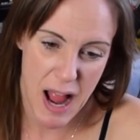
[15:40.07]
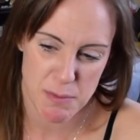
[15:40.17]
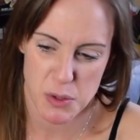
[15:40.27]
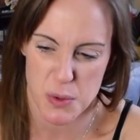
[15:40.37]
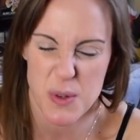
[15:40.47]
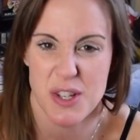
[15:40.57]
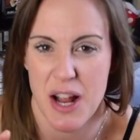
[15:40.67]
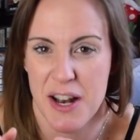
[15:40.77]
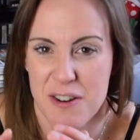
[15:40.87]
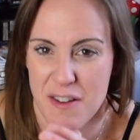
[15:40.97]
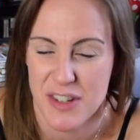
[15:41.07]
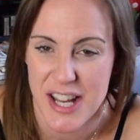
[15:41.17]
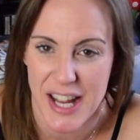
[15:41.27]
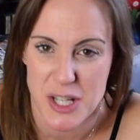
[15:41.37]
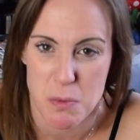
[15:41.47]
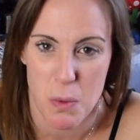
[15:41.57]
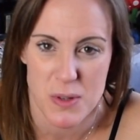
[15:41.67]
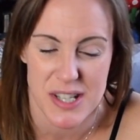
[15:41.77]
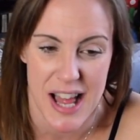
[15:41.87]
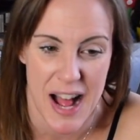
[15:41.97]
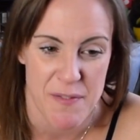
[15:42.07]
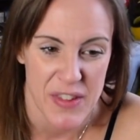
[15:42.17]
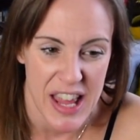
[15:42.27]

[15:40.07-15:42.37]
So I'd always kind of gravitate towards that.